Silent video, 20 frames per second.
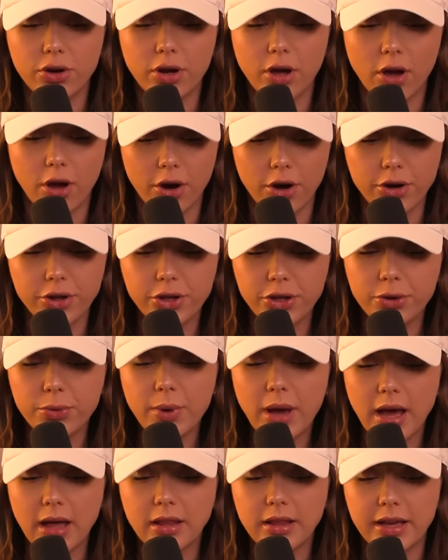to
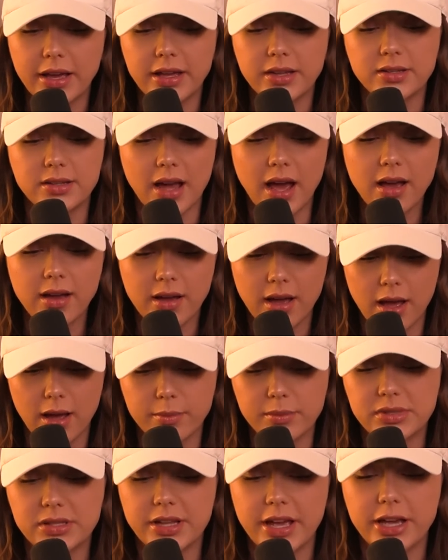
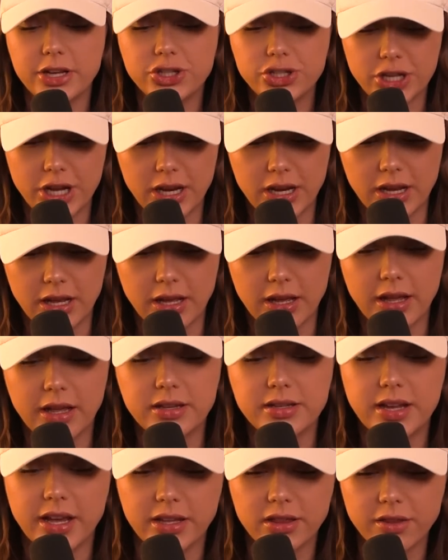rula.com/shady
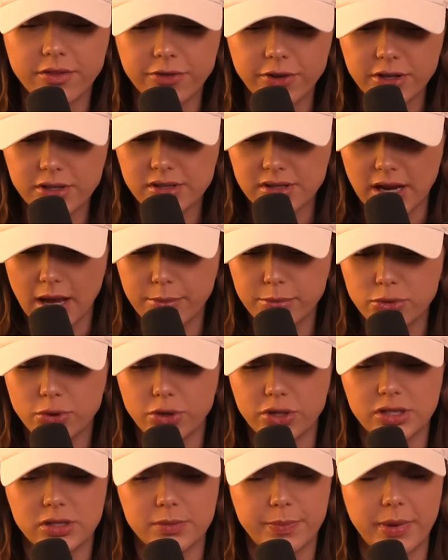and take the first step
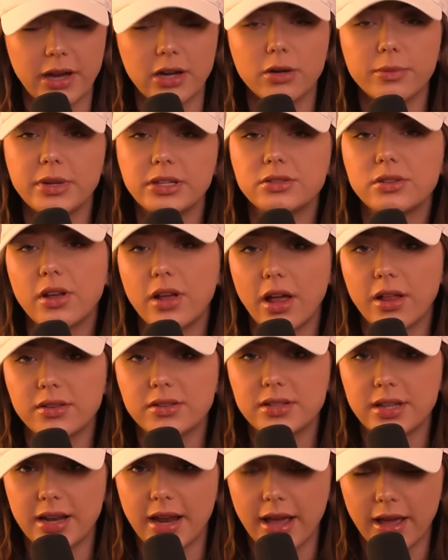towards better mental
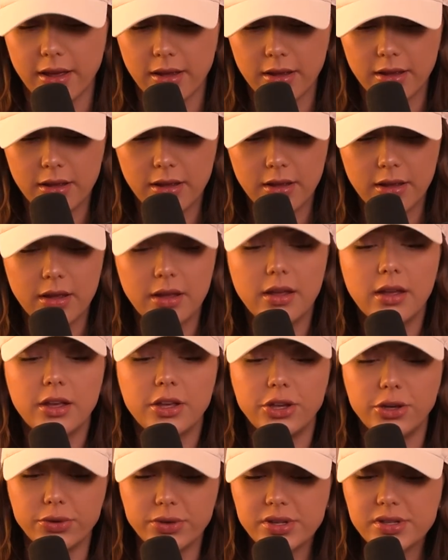health today.
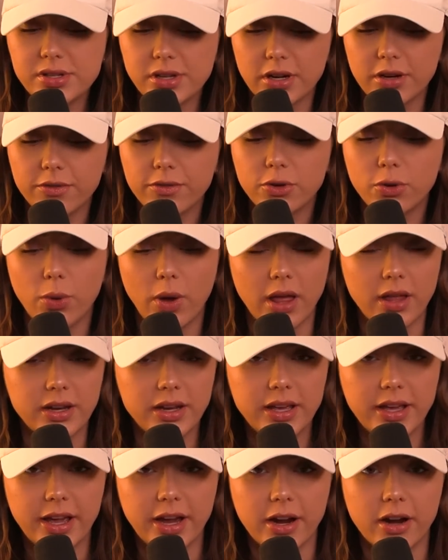You deserve
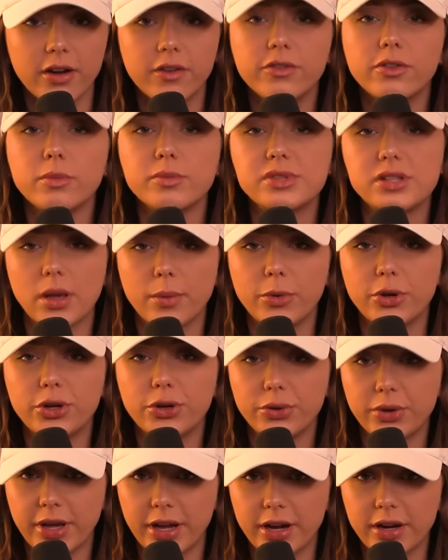quality care from someone
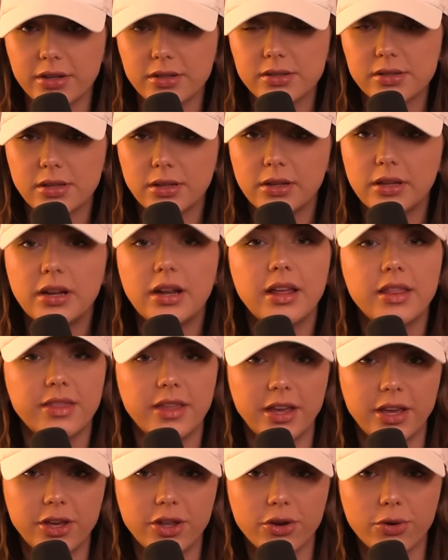who cares.
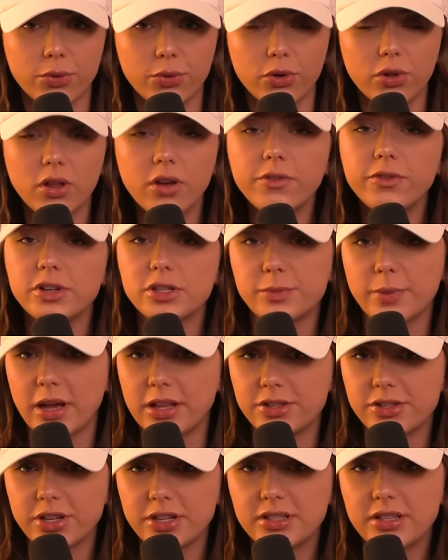Thank you to Rula for
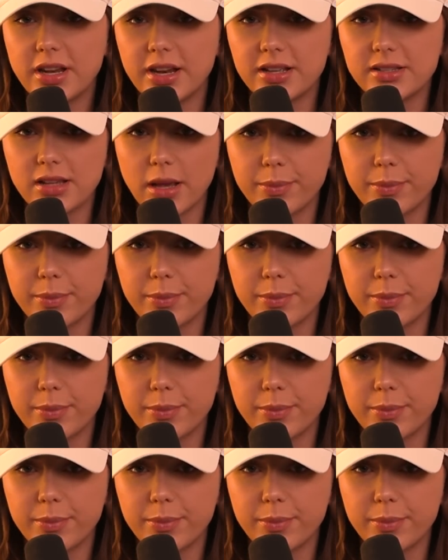sponsoring today's